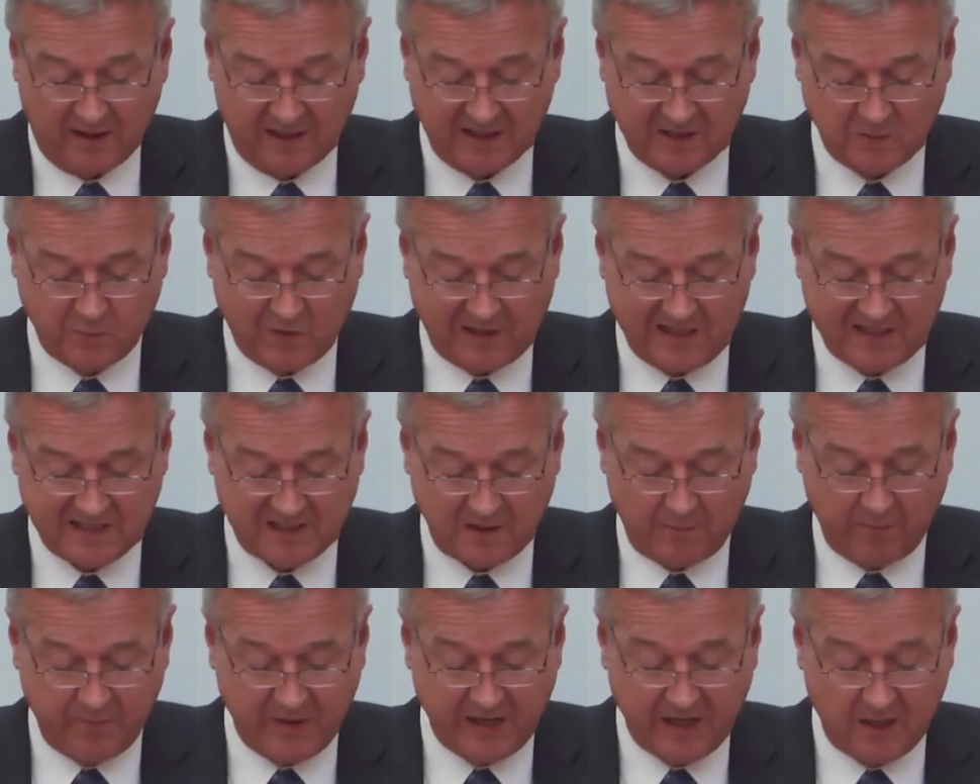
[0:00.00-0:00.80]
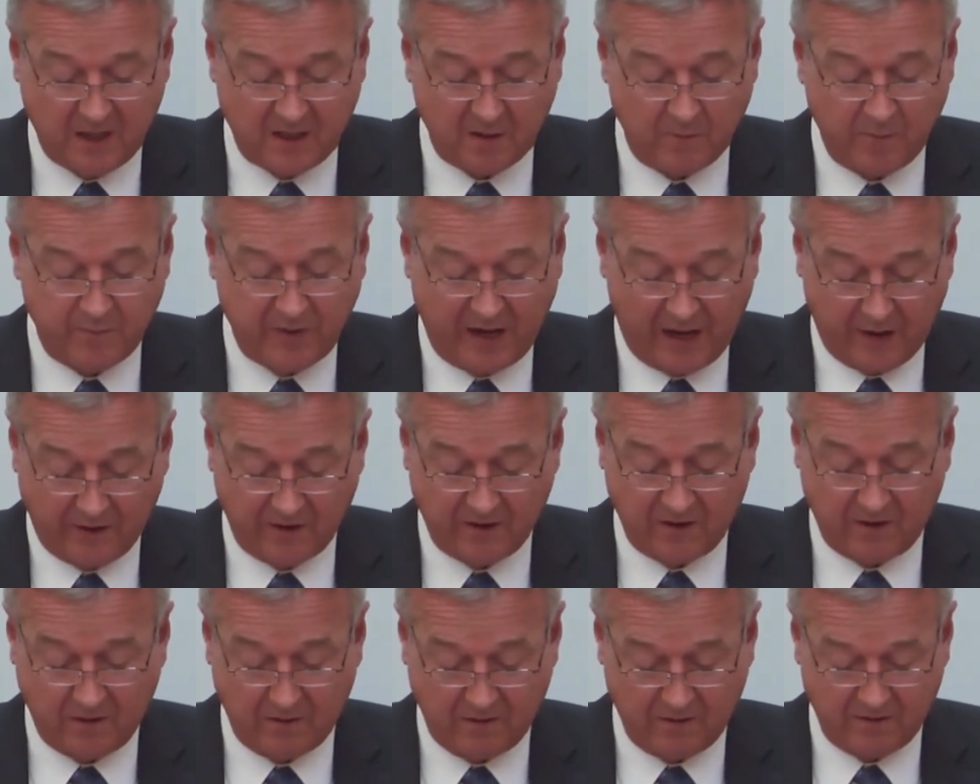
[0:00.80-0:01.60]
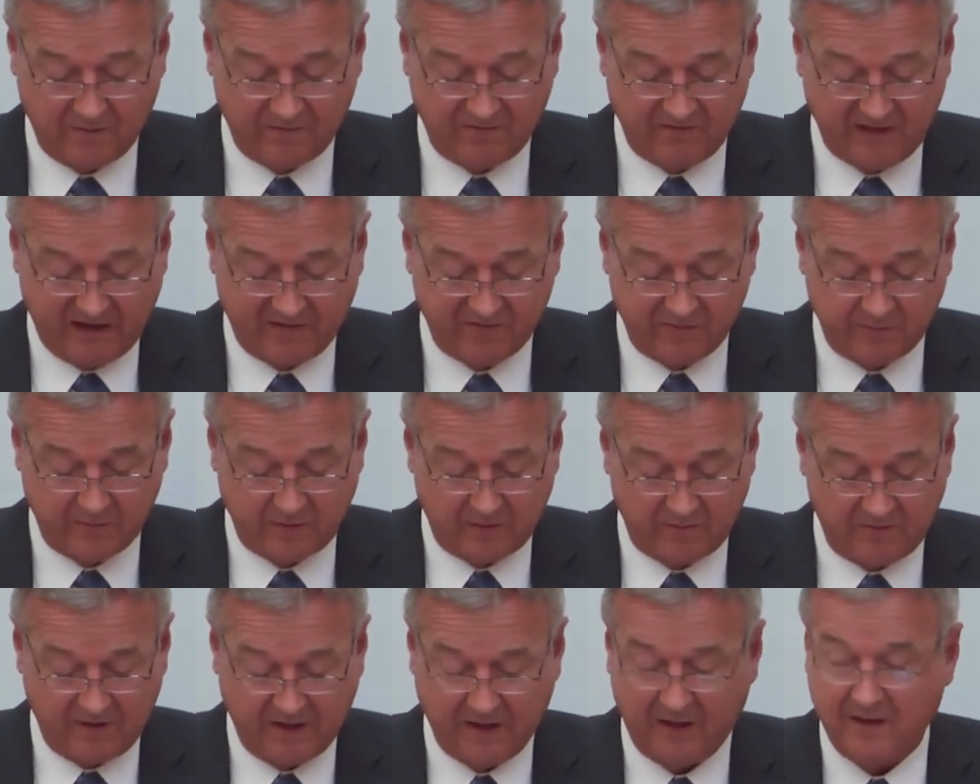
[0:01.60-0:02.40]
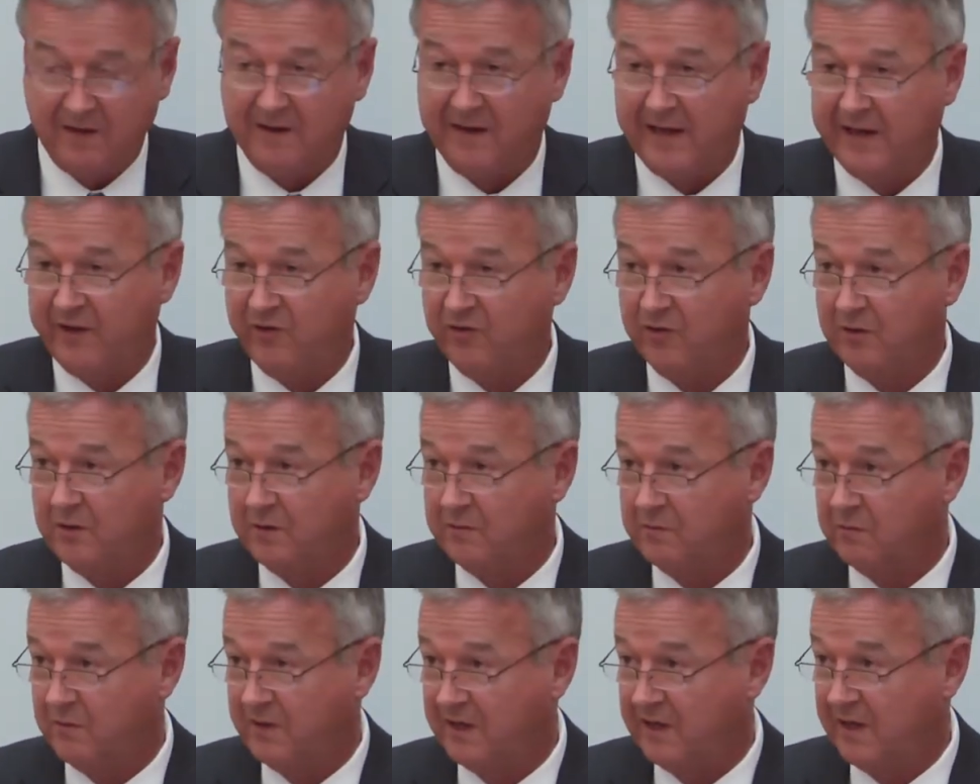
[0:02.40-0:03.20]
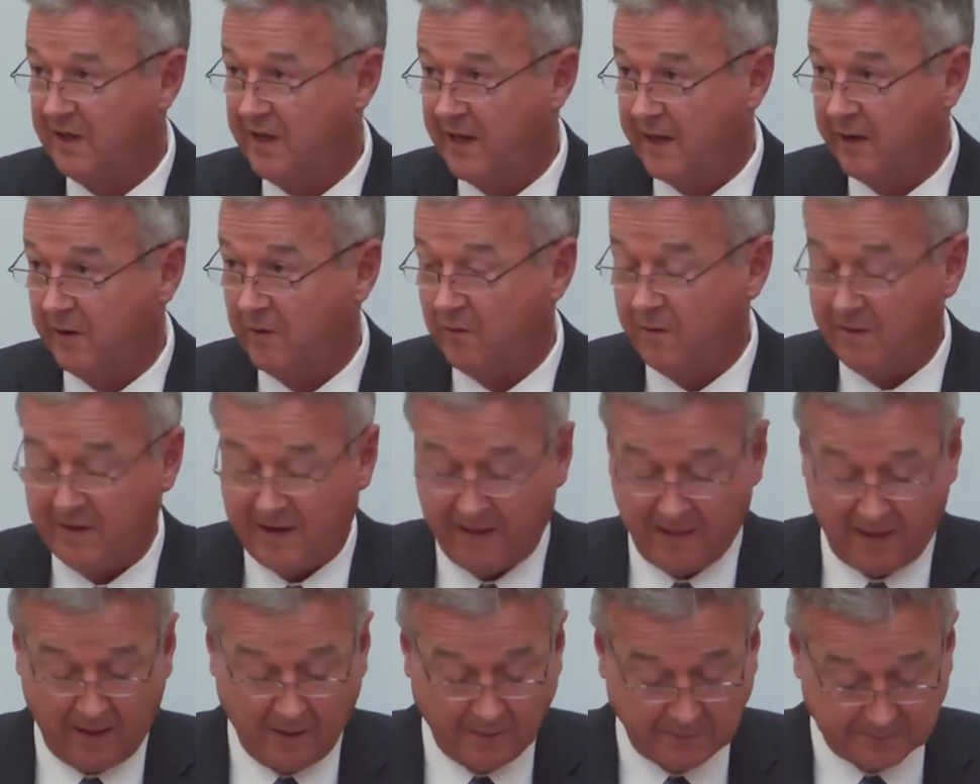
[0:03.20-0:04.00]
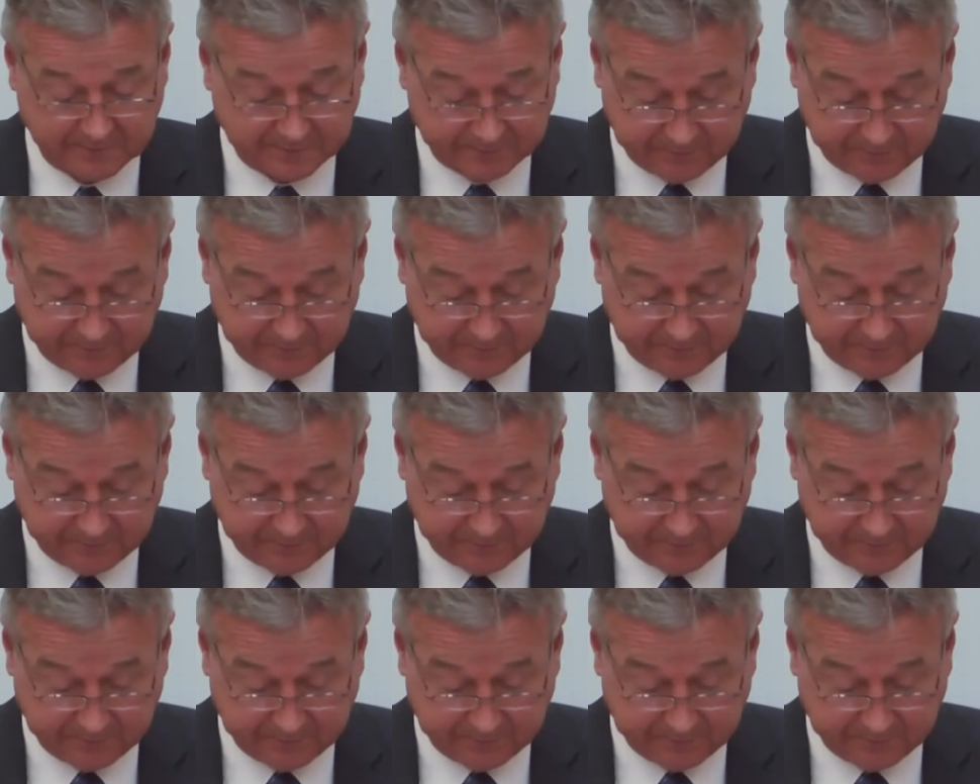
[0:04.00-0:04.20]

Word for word: as well as a big component of government regulation of one kind or another.